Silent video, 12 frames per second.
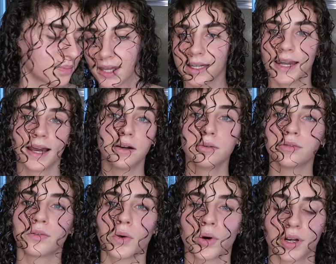And now
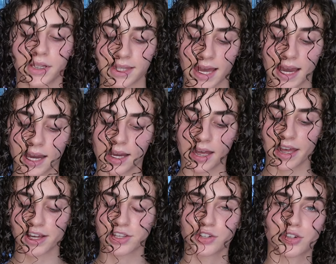for that
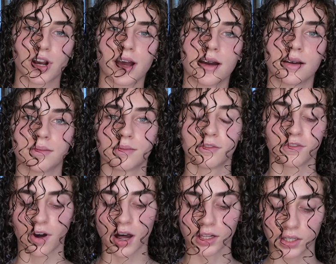extra
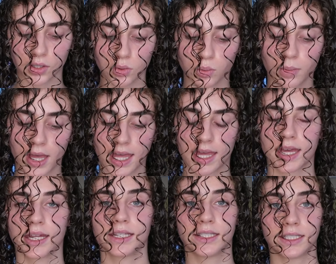volume
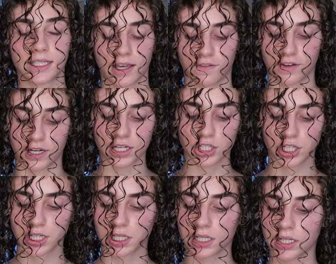and
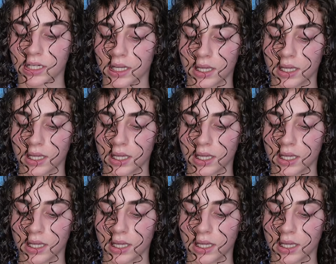definition,